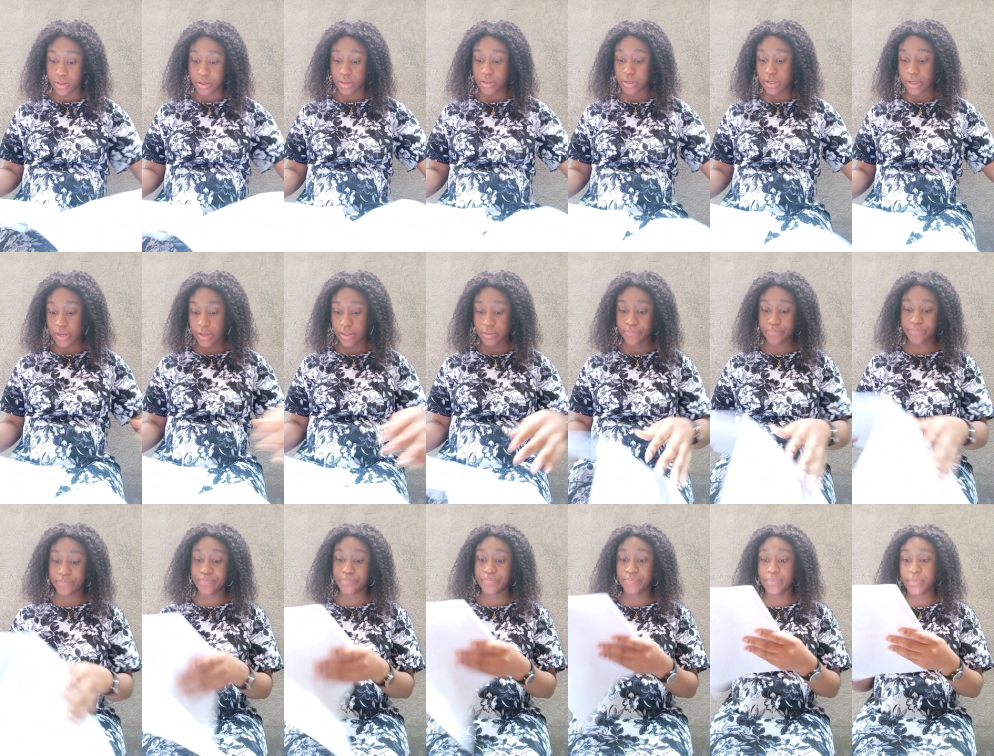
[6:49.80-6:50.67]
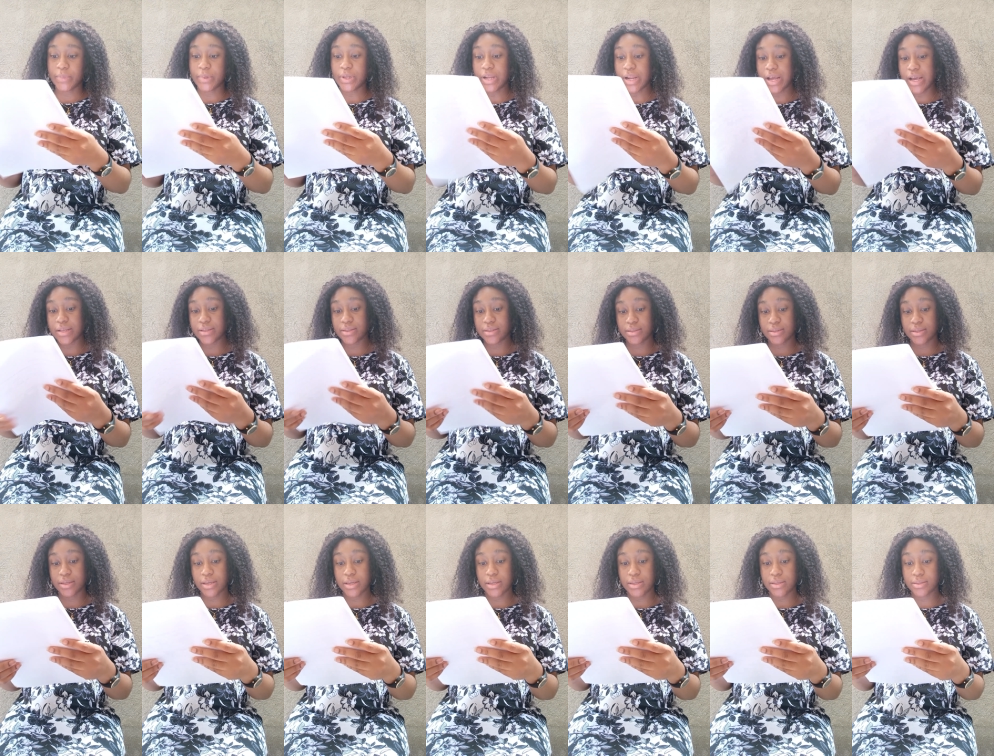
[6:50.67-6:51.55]
then the last
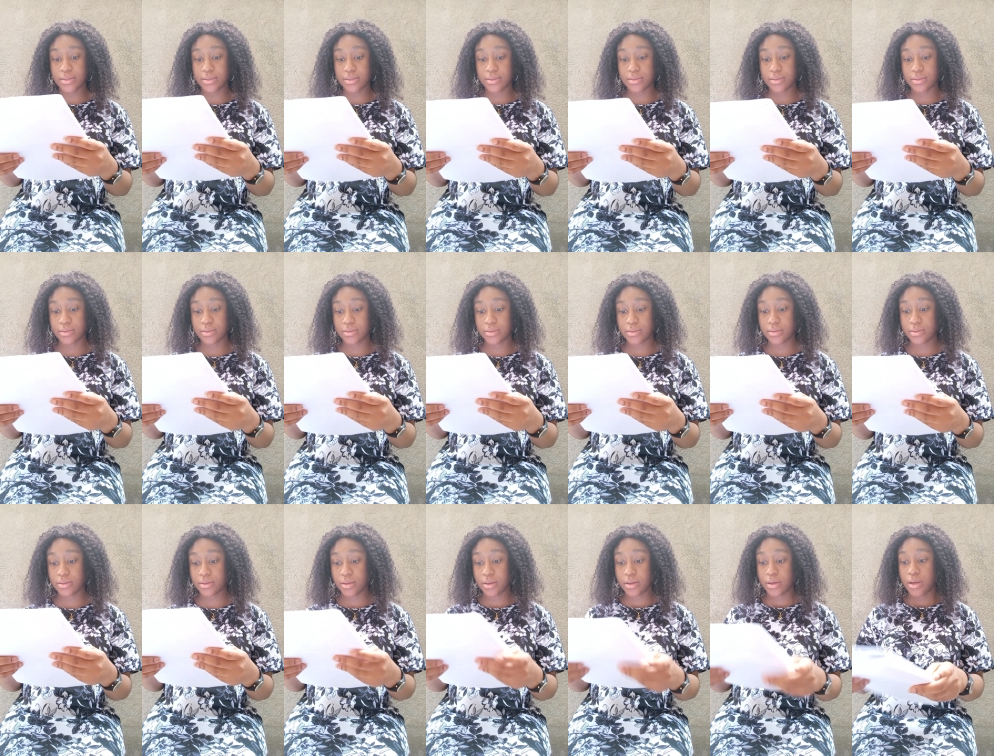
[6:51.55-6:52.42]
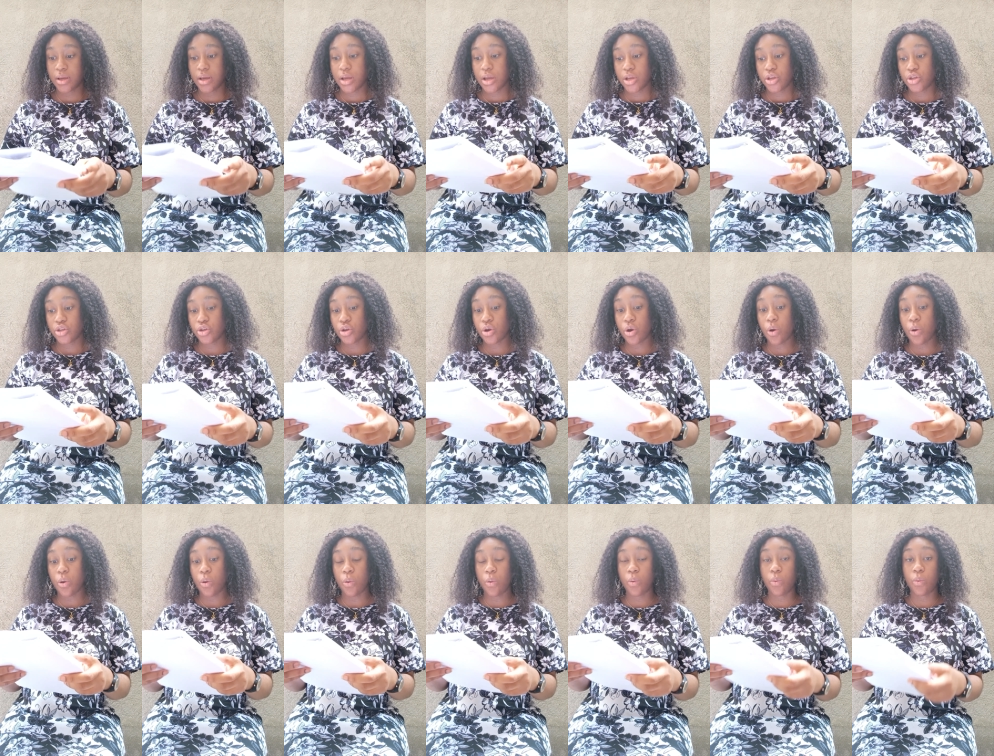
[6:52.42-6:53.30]
is
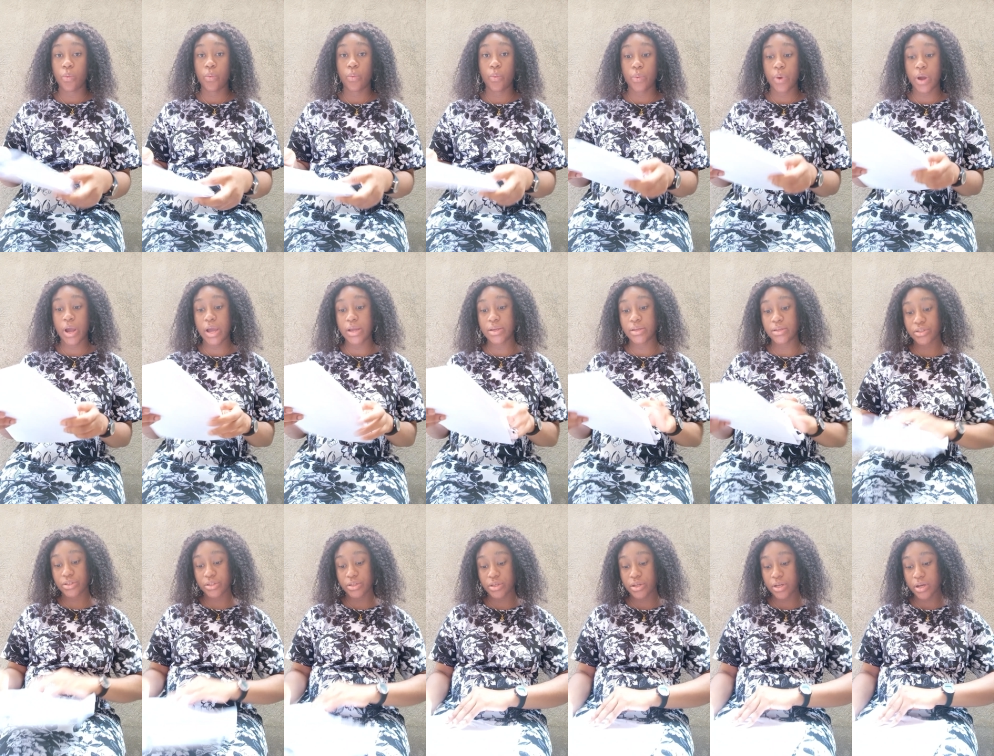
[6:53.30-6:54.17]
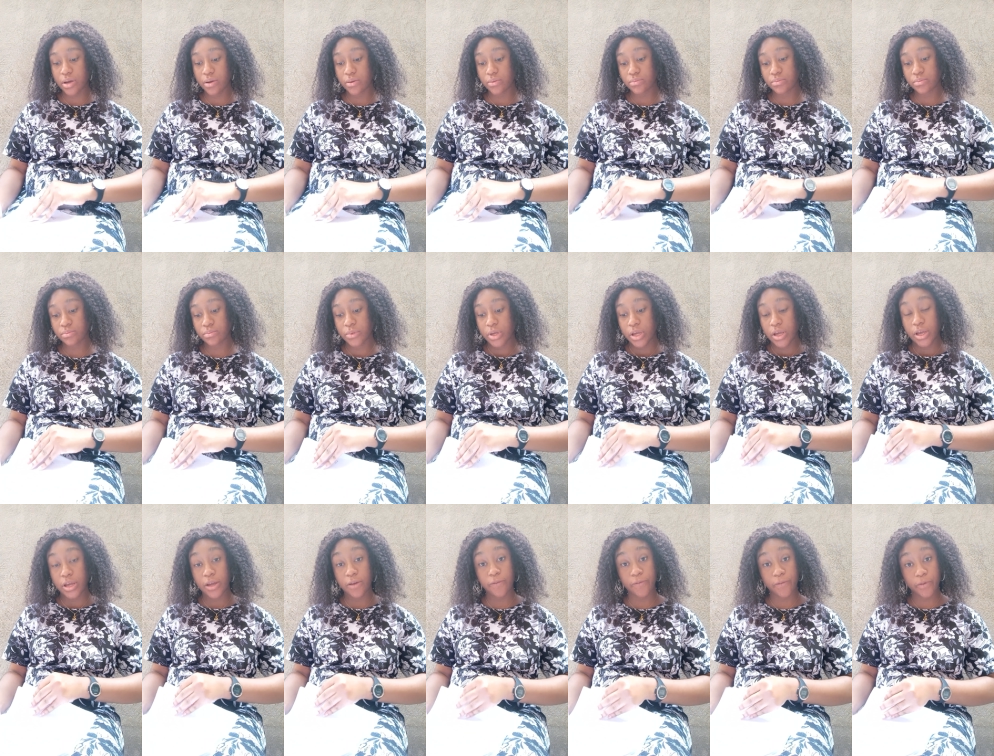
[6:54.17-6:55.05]
your additional
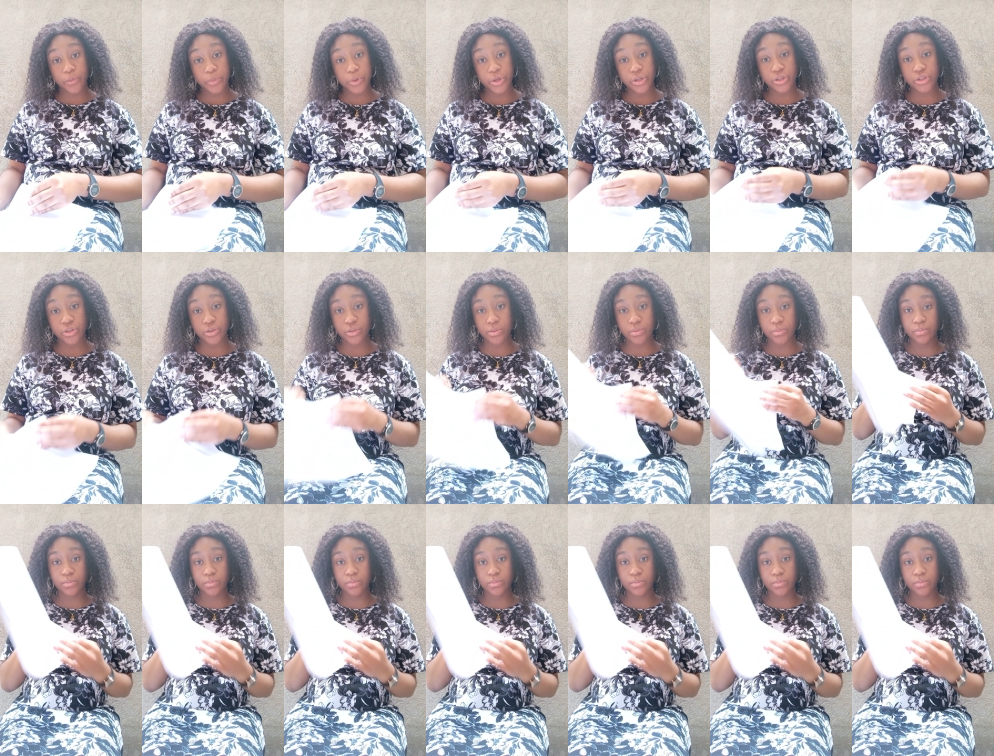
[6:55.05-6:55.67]
information.